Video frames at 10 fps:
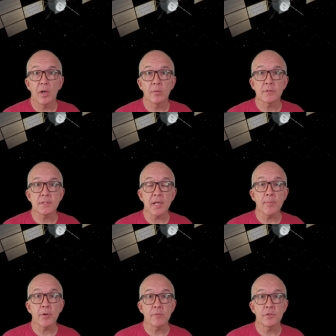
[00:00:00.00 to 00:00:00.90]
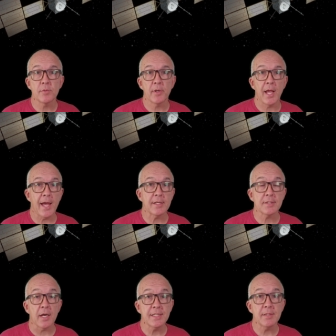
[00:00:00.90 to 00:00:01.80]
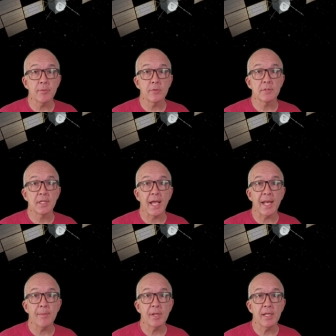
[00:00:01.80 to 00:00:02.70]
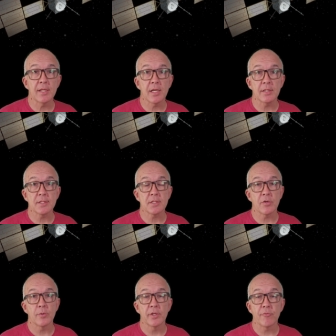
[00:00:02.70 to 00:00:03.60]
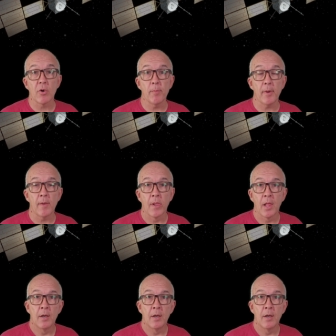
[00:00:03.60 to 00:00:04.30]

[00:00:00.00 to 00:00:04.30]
where it will study both Jupiter and its icy moons Ganymede, Callisto, and Europa.